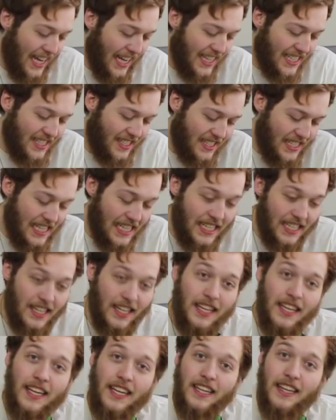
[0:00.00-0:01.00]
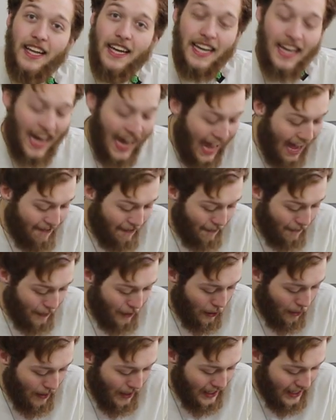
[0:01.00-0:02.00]
I can see like half of it
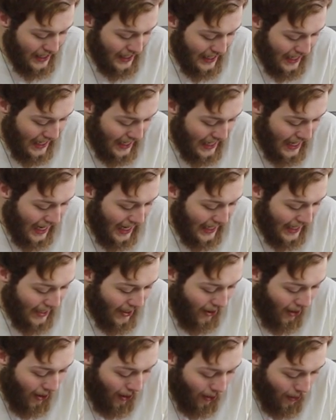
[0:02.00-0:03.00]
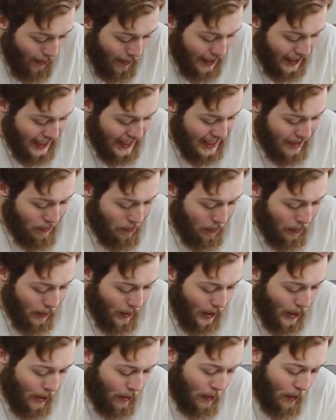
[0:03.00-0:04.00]
already and I already am
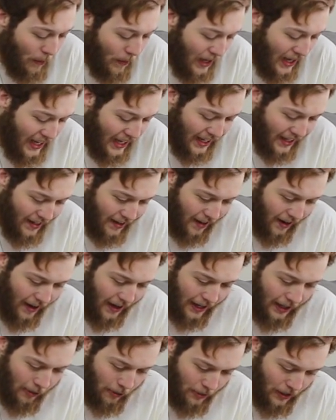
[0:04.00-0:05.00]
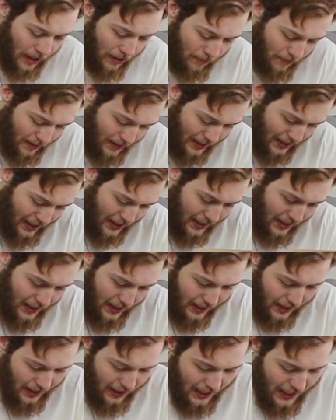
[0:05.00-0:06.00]
blown away. Alright, hold up.
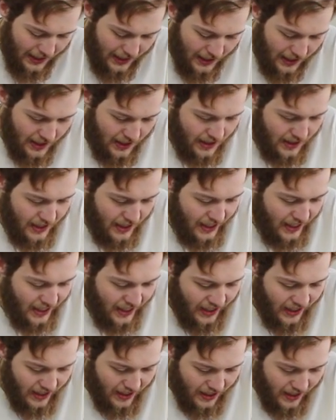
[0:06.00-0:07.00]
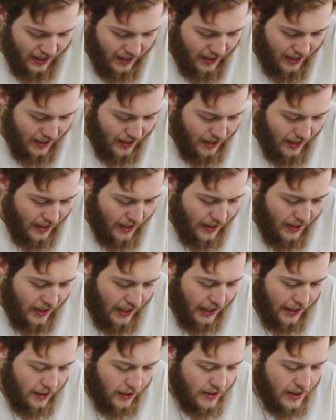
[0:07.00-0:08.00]
Let us see.
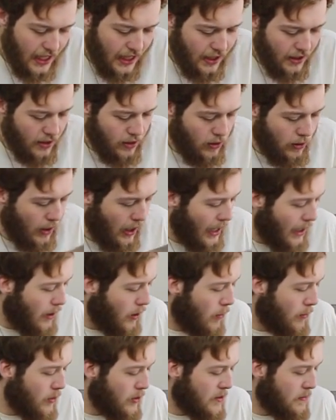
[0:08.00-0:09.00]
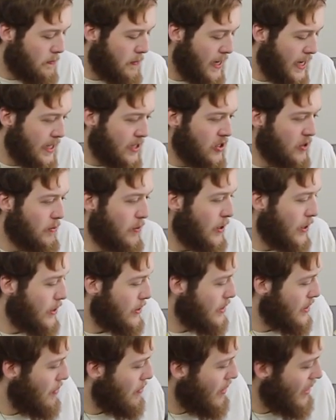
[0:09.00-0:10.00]
It looks like a little like almost picture book or
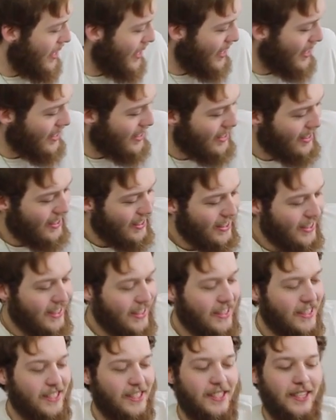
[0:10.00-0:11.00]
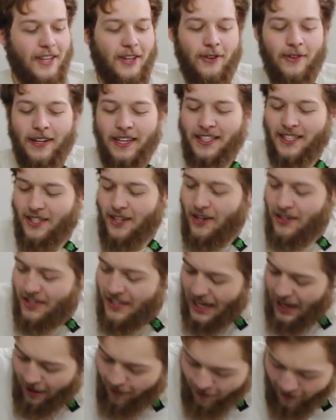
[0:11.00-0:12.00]
something. So it starts
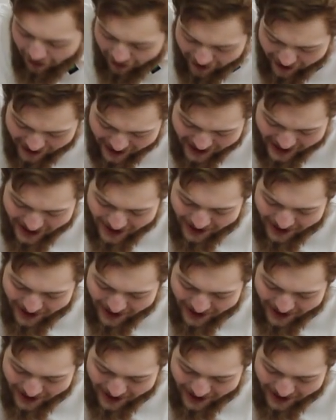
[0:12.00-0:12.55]
out with just